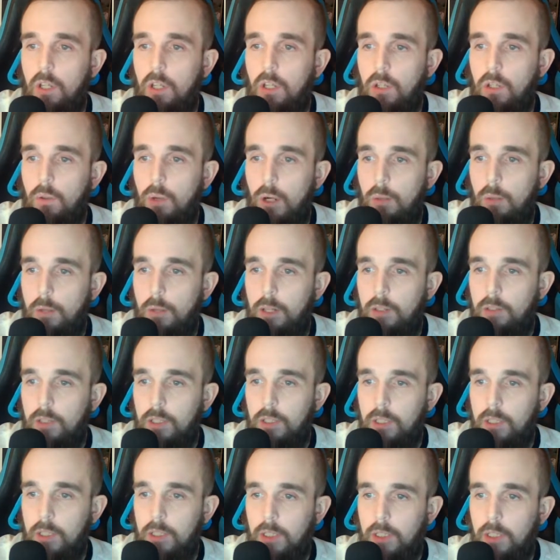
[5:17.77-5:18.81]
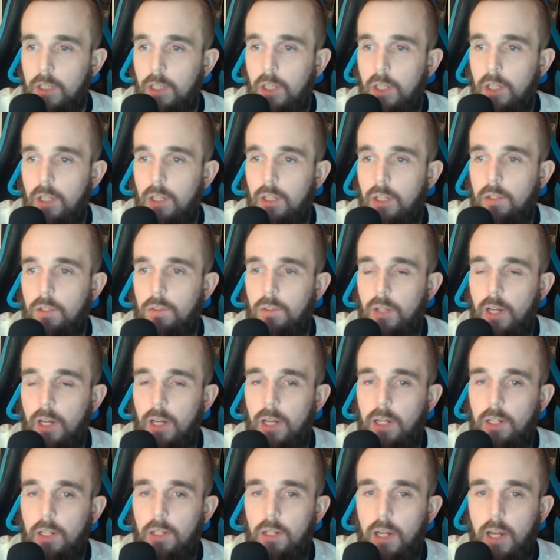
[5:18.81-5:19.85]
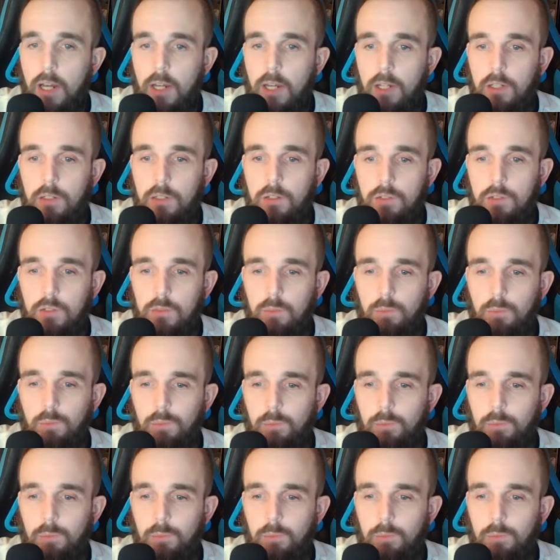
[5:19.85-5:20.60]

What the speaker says: around my league that had